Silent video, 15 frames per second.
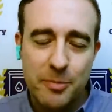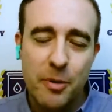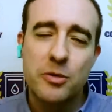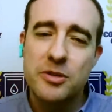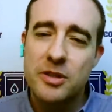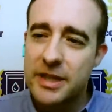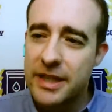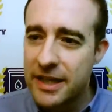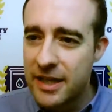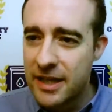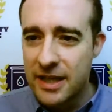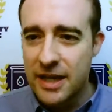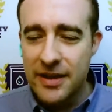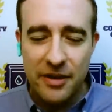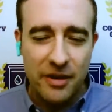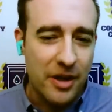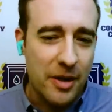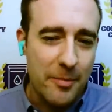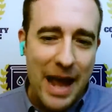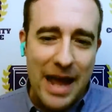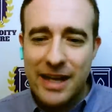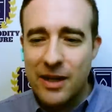Supposedly, they're going
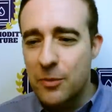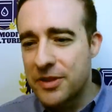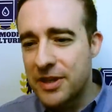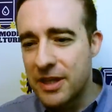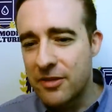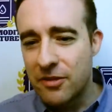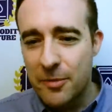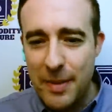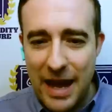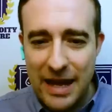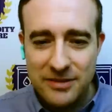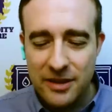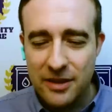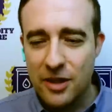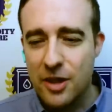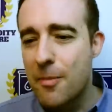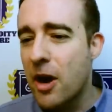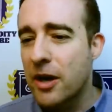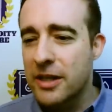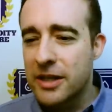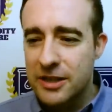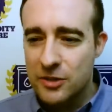to back it with either a basket of
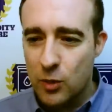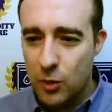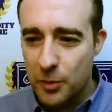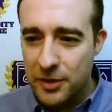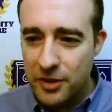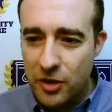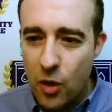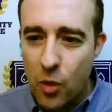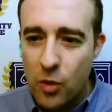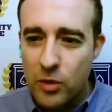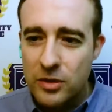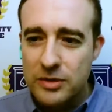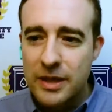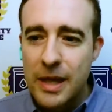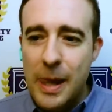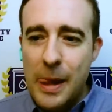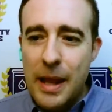commodities or with gold.